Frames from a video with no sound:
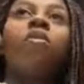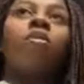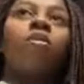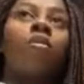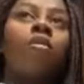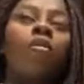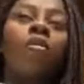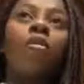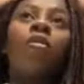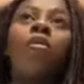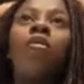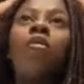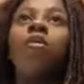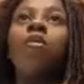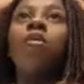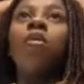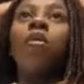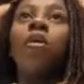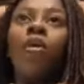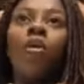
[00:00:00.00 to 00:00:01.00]
So
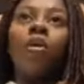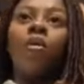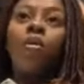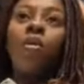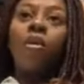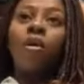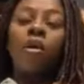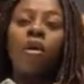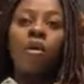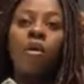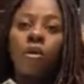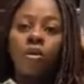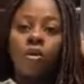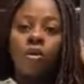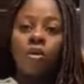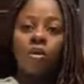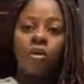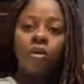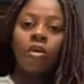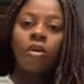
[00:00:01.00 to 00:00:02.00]
after I put all the
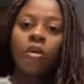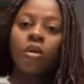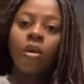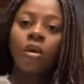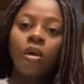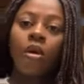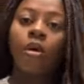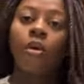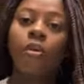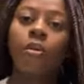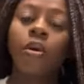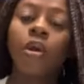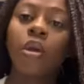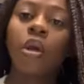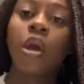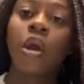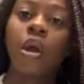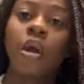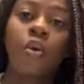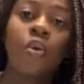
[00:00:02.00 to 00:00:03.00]
products in, I just take my
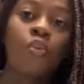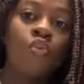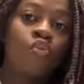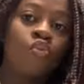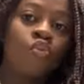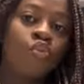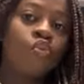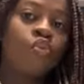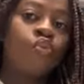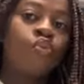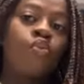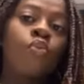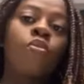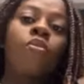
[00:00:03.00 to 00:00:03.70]
hair down,